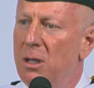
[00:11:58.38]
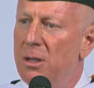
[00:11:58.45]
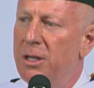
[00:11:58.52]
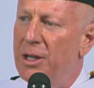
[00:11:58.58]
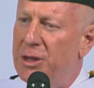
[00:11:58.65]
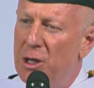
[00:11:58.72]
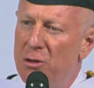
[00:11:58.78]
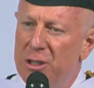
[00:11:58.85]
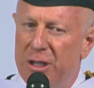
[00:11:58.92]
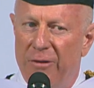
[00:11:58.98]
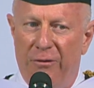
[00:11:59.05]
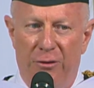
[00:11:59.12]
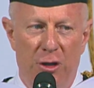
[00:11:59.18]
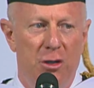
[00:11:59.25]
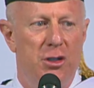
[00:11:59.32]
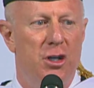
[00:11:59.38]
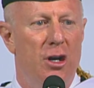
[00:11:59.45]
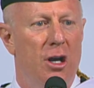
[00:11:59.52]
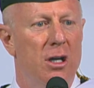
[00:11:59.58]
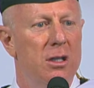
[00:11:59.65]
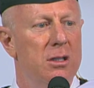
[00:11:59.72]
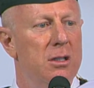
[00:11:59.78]
that there is a
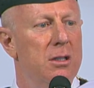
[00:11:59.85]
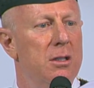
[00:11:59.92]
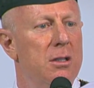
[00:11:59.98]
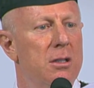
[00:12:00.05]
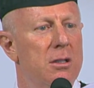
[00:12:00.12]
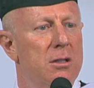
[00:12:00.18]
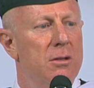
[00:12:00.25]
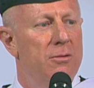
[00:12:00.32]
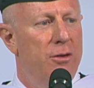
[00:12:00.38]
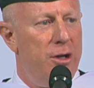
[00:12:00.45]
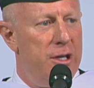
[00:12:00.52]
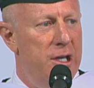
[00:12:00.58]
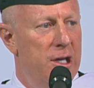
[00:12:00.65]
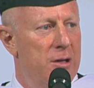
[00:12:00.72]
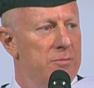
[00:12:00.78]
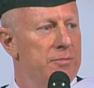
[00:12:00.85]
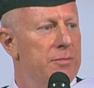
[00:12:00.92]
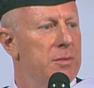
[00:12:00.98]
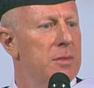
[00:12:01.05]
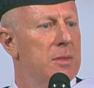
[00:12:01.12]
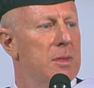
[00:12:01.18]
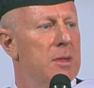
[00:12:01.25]
future for him
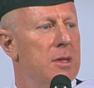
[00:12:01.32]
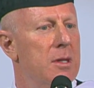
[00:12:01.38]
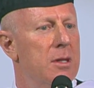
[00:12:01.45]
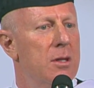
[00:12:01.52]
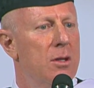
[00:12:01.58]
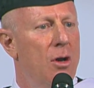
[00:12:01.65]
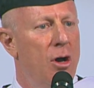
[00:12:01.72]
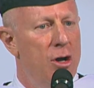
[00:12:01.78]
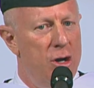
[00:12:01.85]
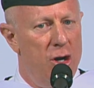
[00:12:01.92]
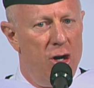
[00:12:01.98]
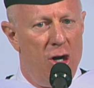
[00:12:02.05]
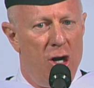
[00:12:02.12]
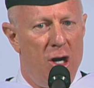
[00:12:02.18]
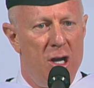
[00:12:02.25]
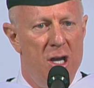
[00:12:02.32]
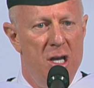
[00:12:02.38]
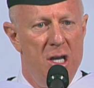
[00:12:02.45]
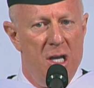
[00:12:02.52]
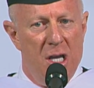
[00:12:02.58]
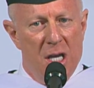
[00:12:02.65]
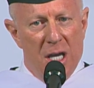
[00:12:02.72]
or her.
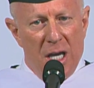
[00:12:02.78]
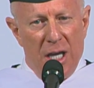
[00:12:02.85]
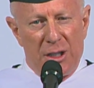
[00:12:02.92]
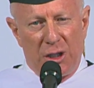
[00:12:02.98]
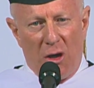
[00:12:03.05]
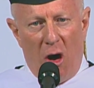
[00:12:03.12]
It's